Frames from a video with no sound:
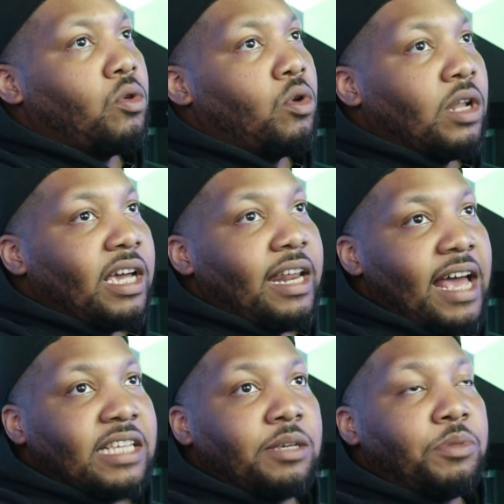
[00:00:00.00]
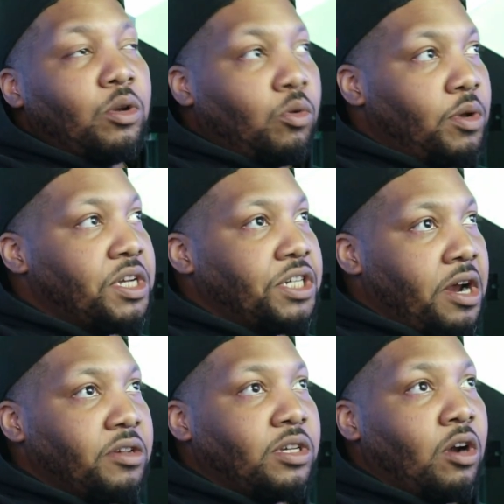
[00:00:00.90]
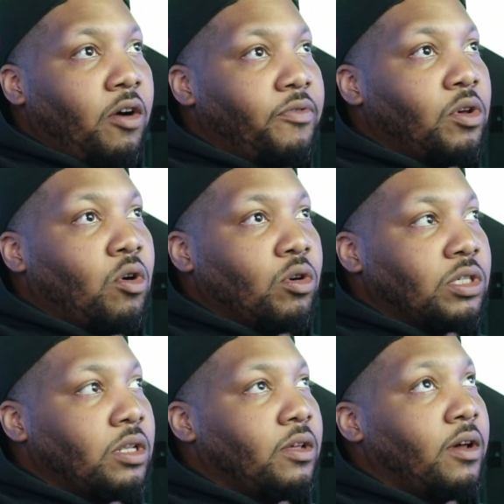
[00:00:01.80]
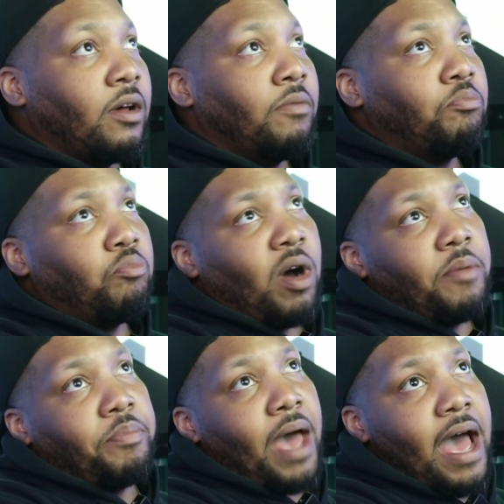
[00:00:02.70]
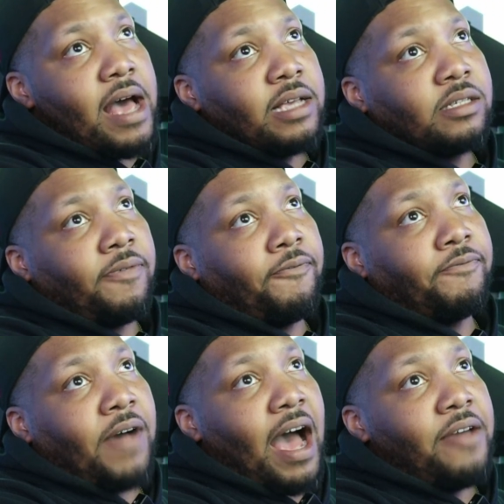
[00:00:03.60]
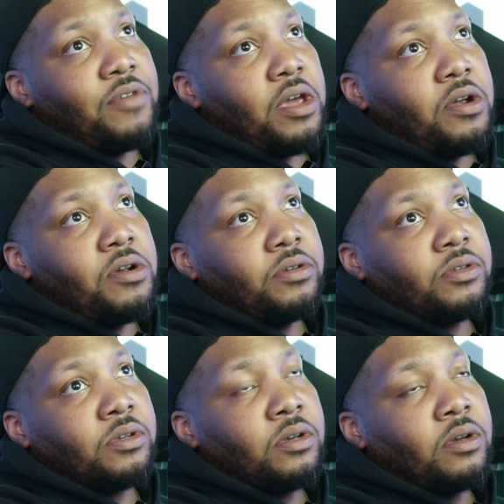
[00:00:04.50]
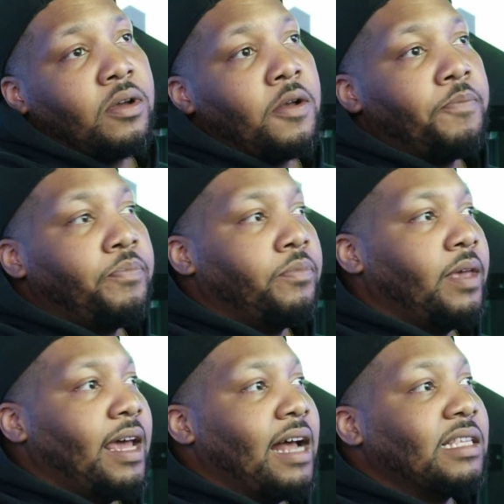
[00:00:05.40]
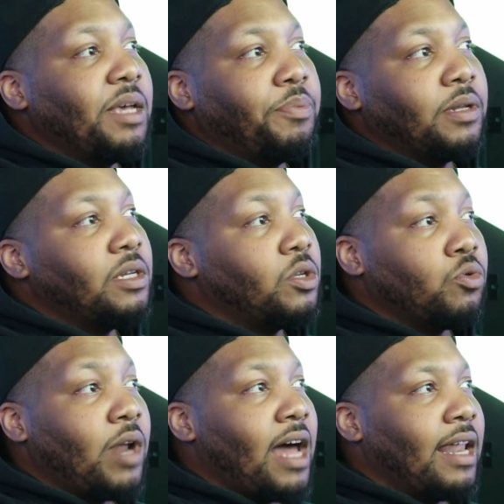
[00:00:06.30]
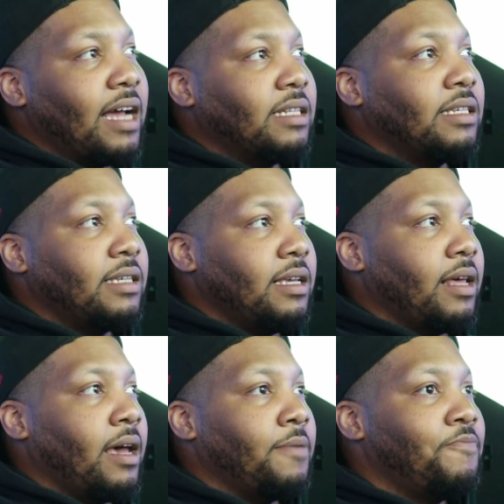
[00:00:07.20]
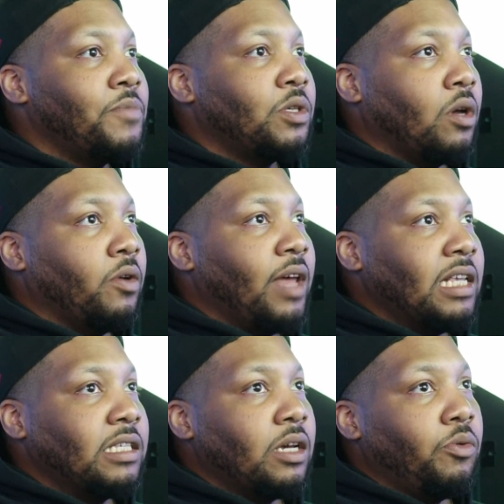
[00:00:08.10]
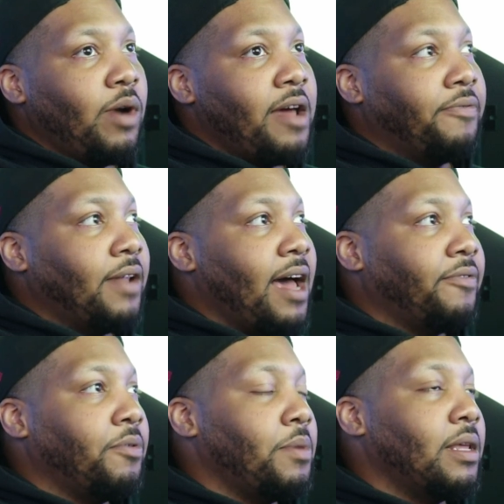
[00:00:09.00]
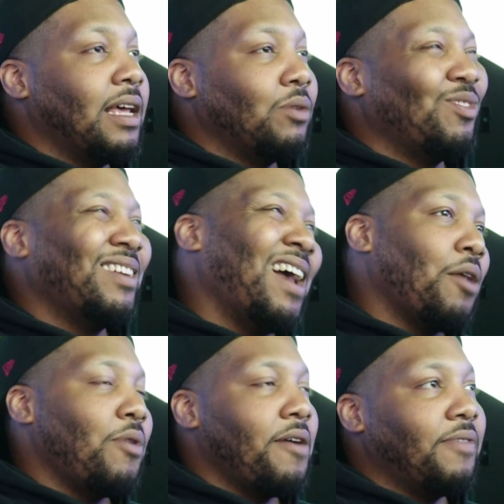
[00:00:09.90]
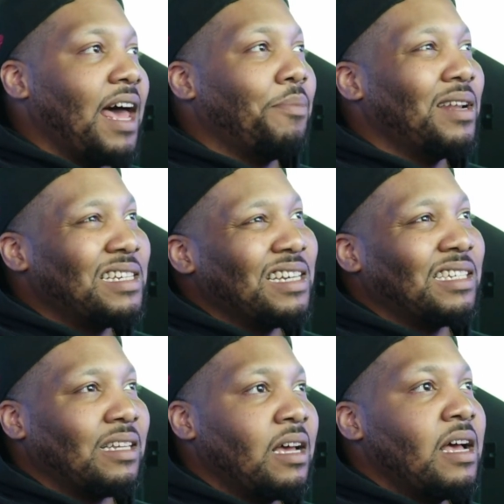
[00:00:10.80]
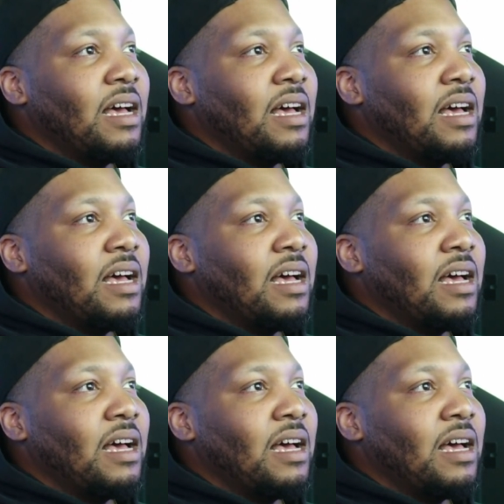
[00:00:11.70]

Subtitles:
you're looking at some diluted shares here over the course of the, past 5 years. And I typically do not like to see that. So that's a red flag for me. Not a red flag, but it's just